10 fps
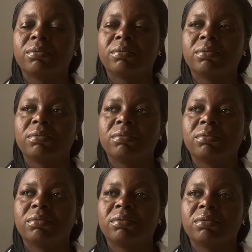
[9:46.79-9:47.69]

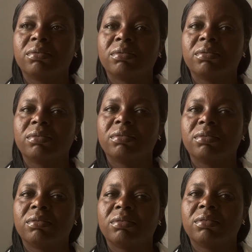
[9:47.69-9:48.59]

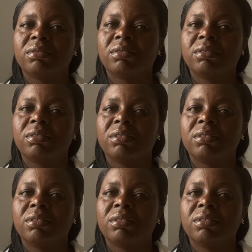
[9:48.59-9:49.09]
Nothing is said.